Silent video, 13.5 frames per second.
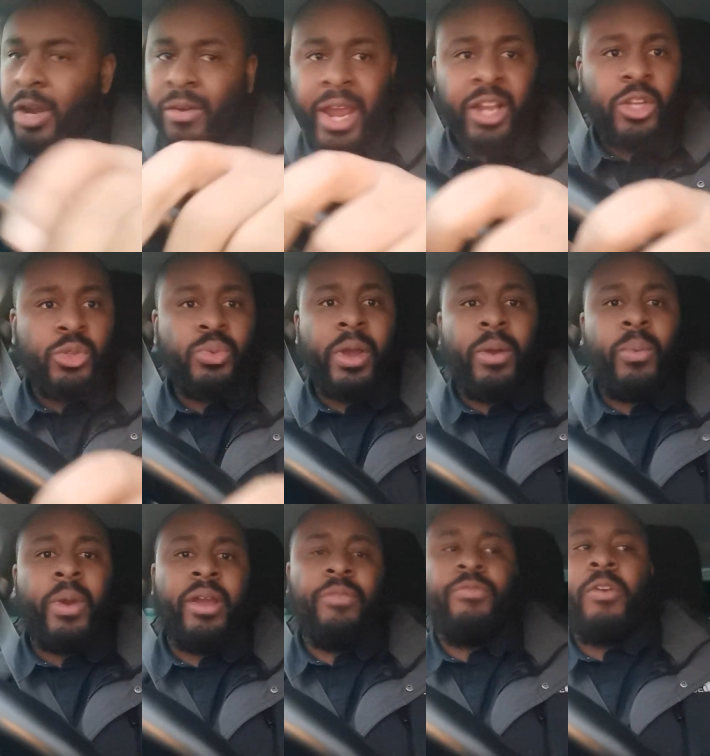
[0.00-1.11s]
All right, because we're
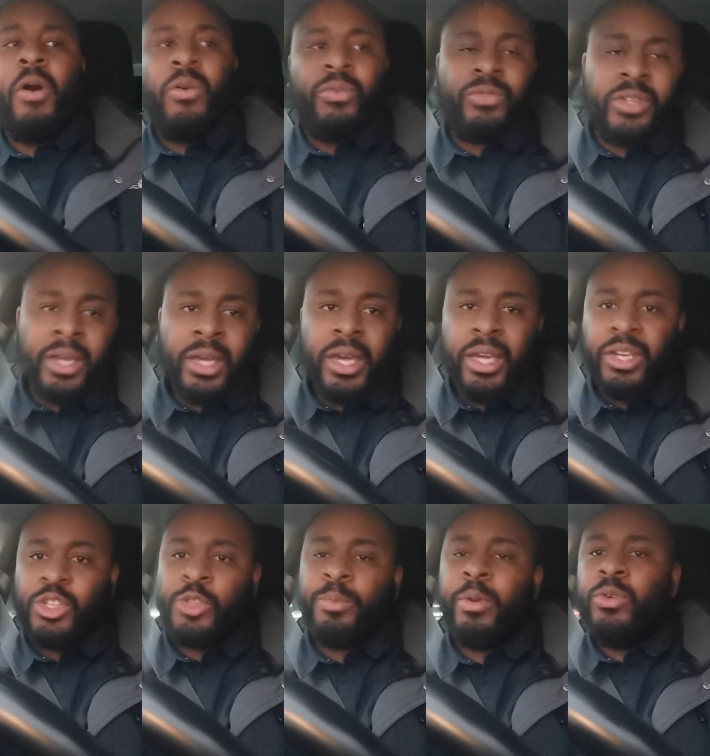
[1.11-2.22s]
we're involved in
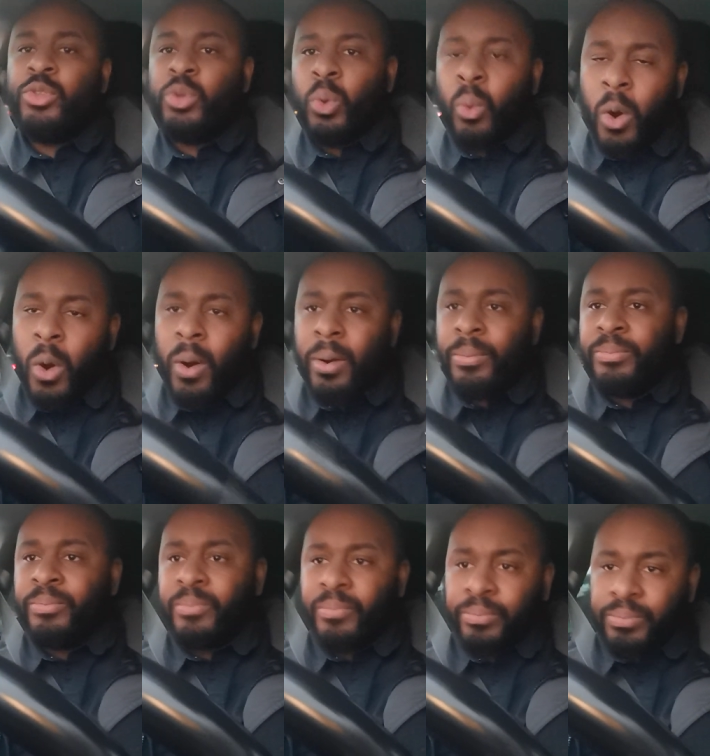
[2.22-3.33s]
a spiritual war.
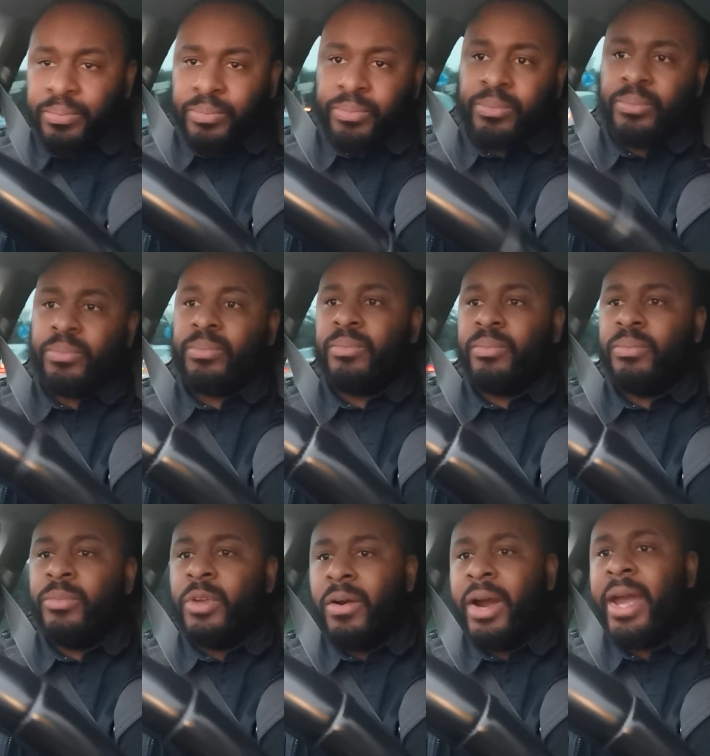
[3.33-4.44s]

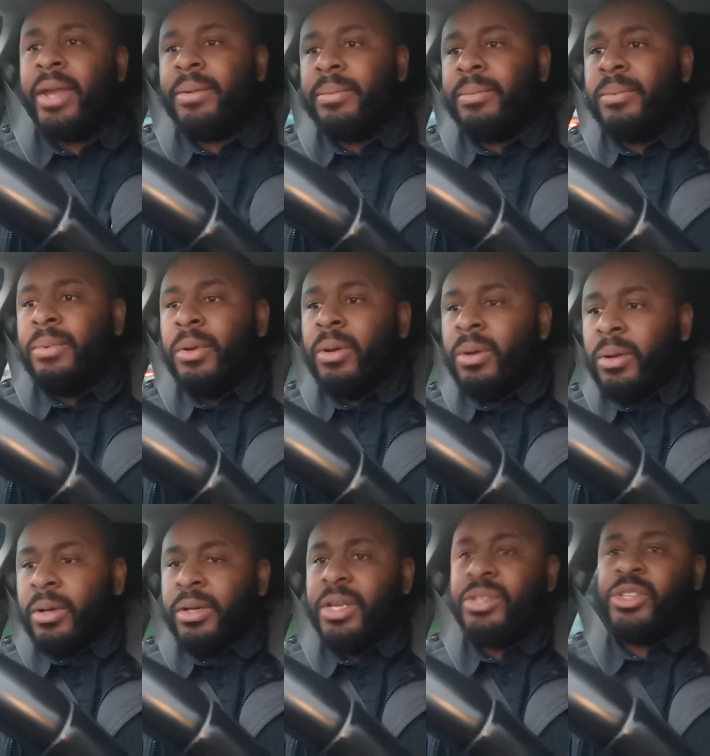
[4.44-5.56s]
All right,
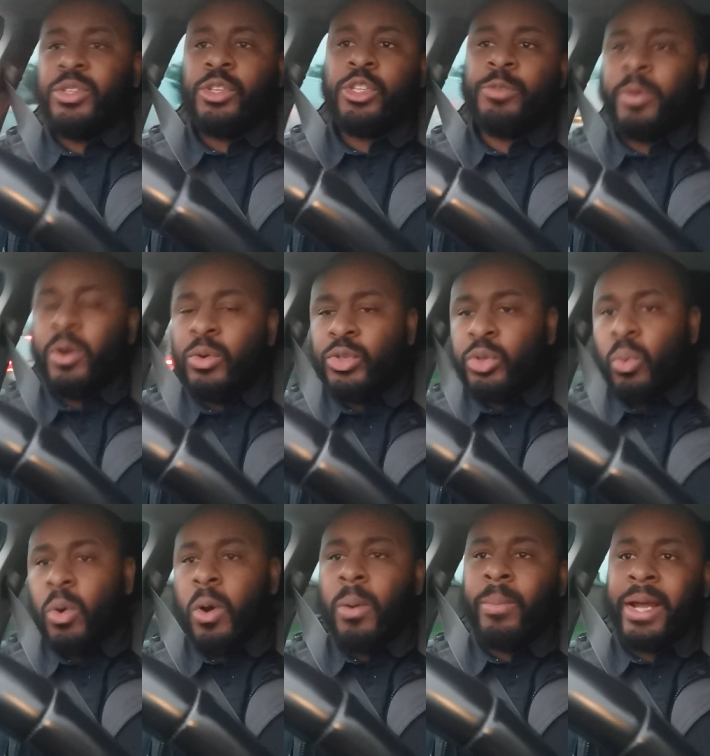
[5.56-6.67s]
this is a spiritual
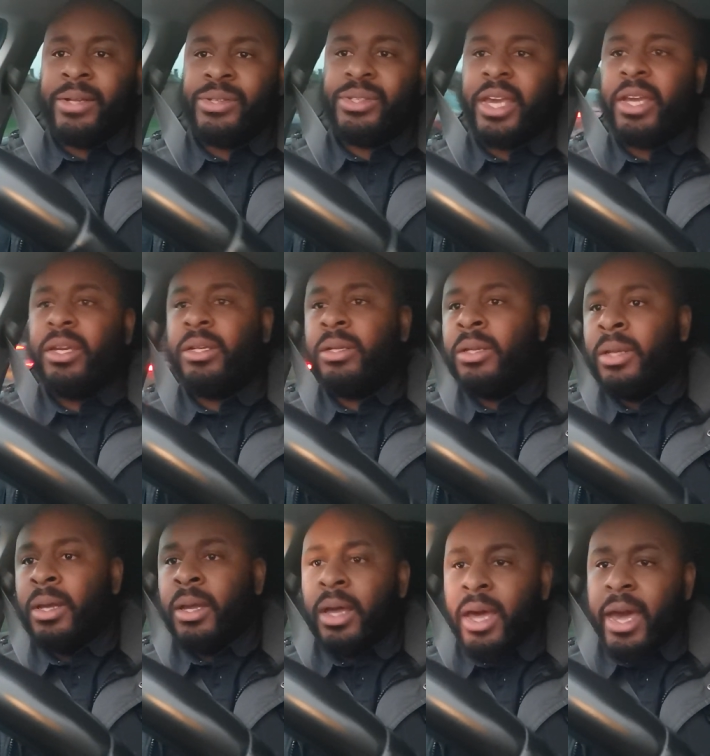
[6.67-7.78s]
war, man.
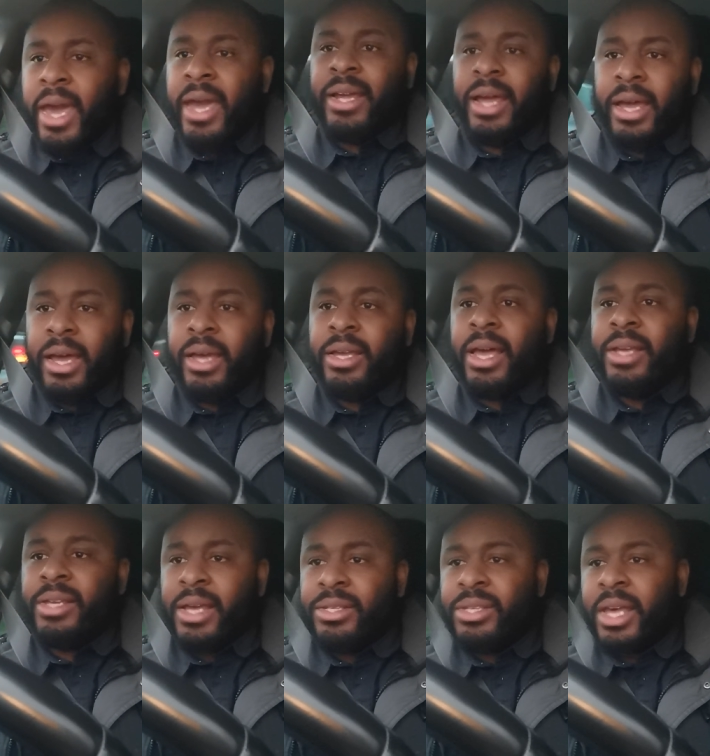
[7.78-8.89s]
Satan, hey,
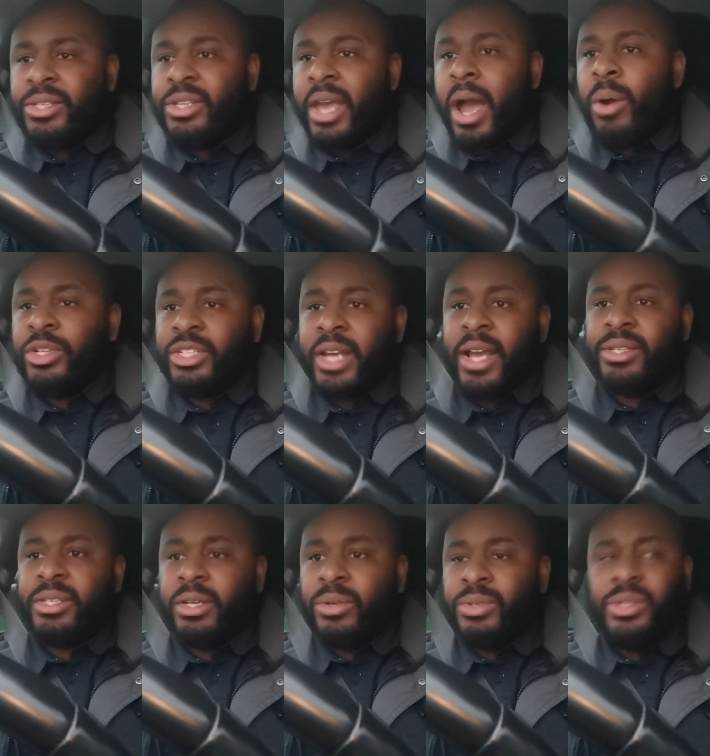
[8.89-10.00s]
as as Yahweh
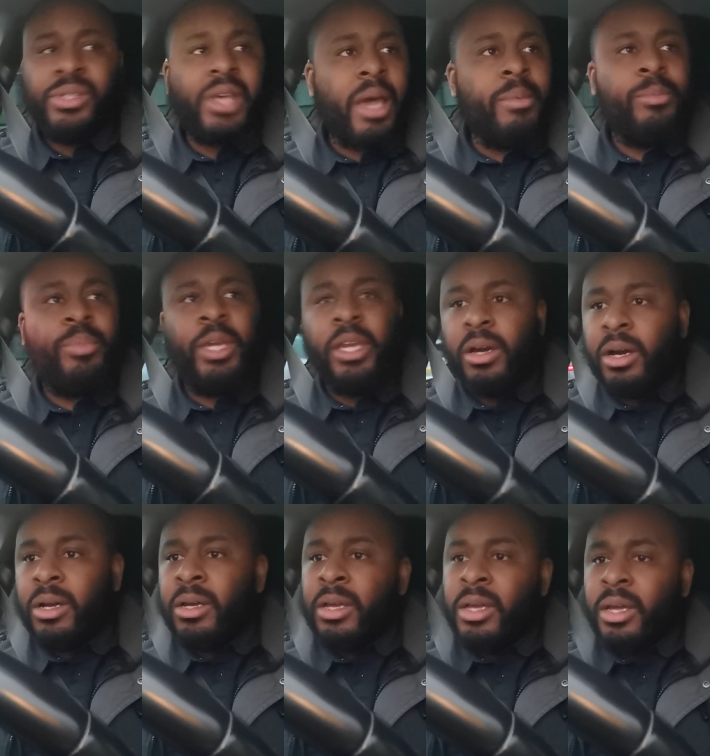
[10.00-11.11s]
said unto Simon
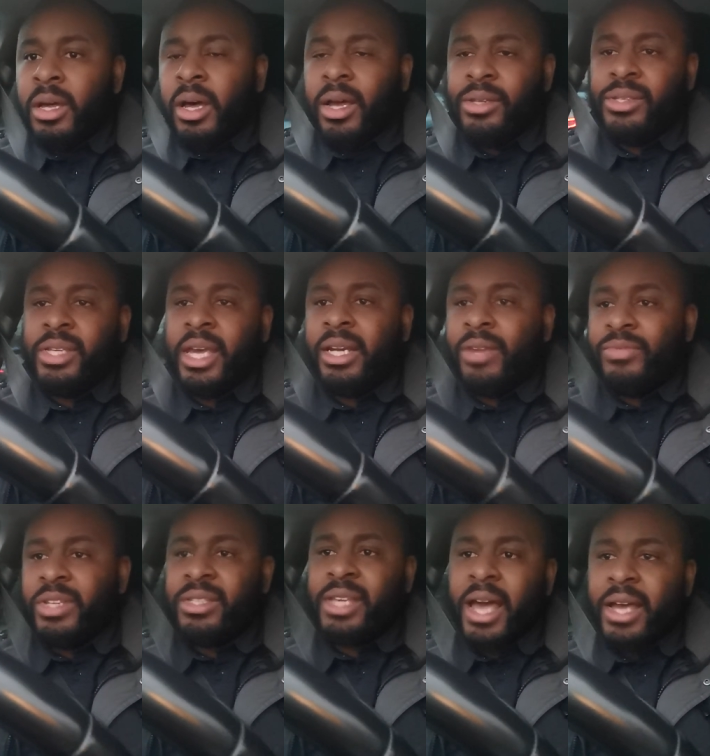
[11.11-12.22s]
Peter, as uh, Satan have
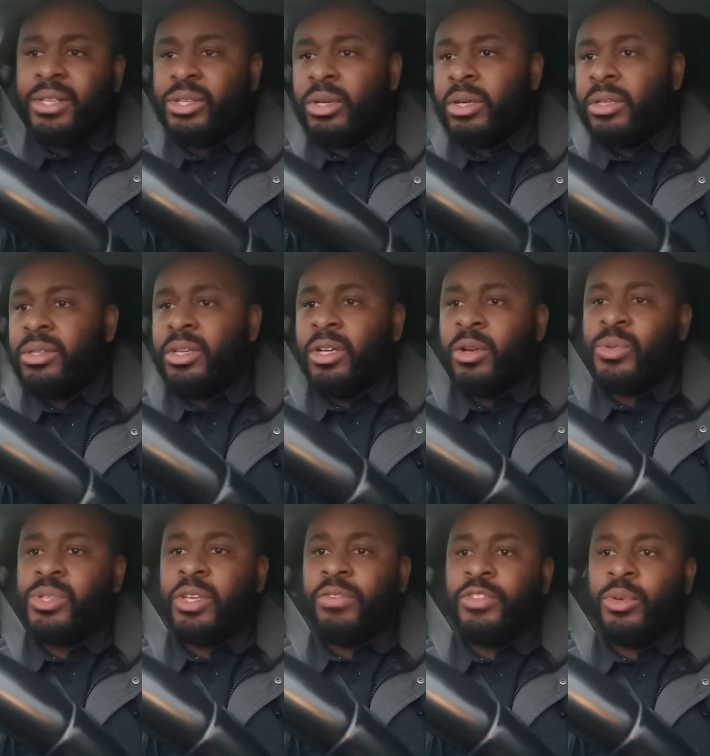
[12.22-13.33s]
desired to, you know,
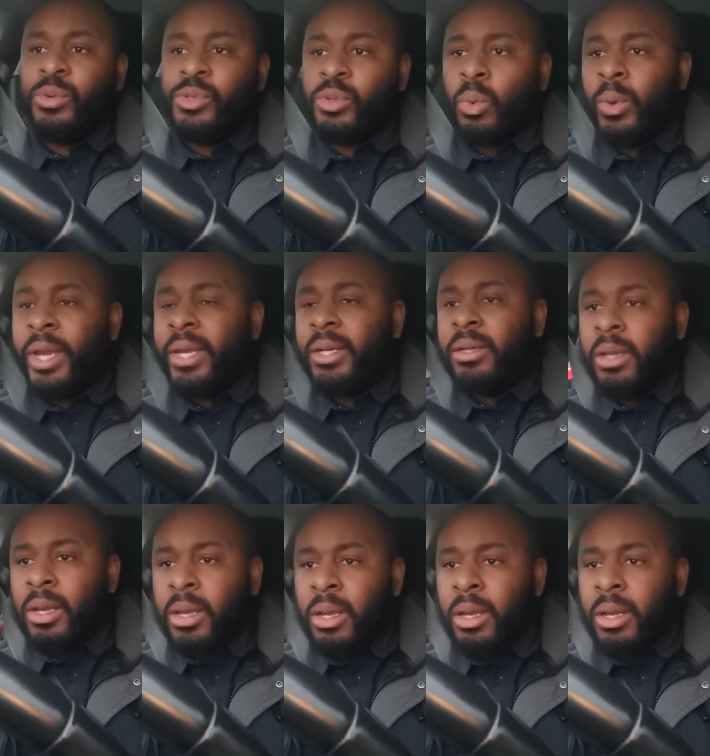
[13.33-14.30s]
sift you as the wheat,